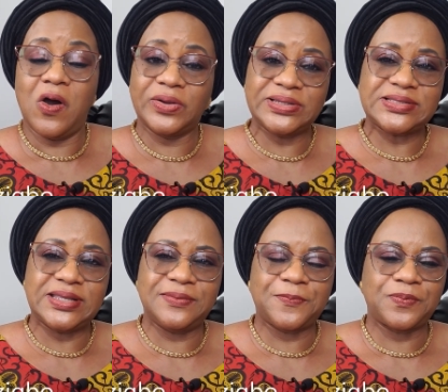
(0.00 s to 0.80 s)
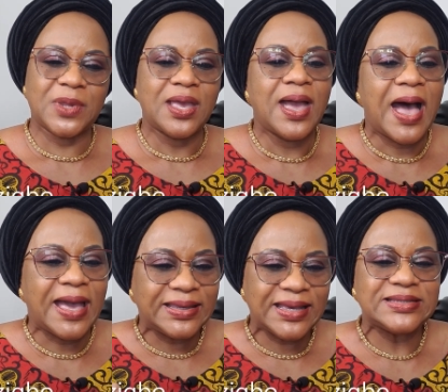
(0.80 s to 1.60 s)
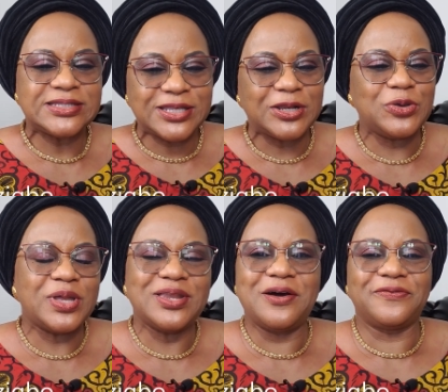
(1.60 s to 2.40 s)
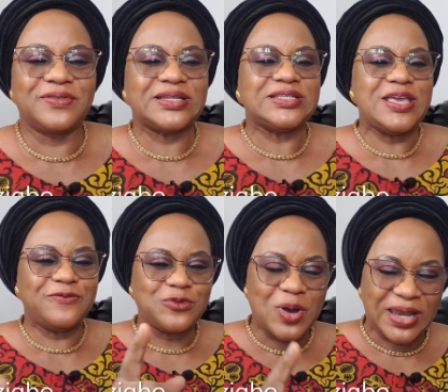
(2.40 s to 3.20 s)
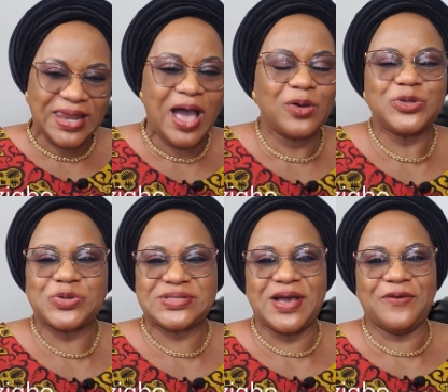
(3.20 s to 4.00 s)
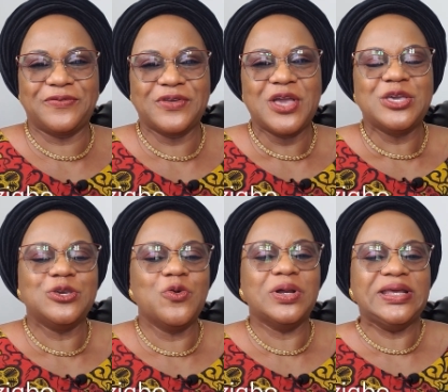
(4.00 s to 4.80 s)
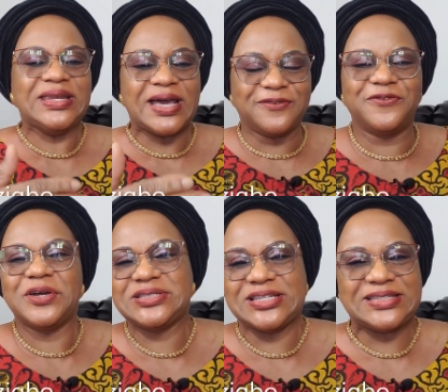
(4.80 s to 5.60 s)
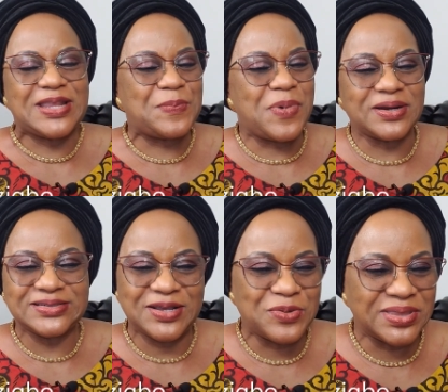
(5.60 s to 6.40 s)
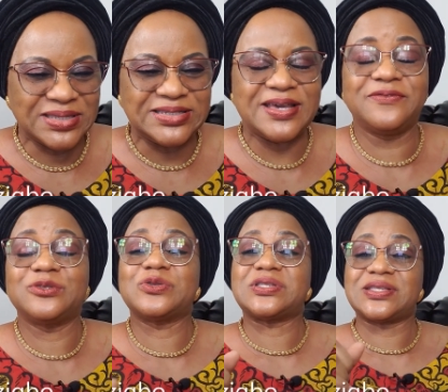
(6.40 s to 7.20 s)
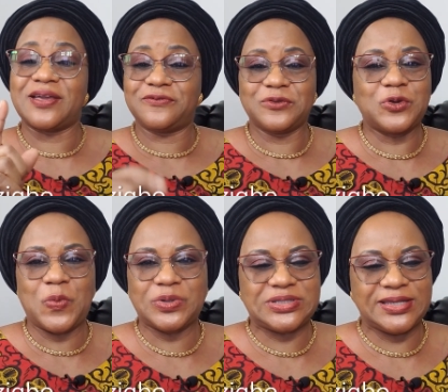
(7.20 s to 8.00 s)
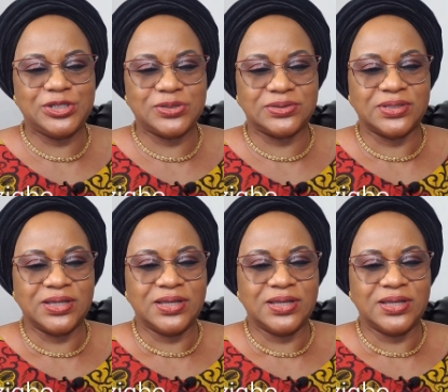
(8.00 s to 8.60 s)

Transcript: Honestly, I can't tell you enough that if you allow yourself, you will inadvertently partner with the devil to stifle your potential,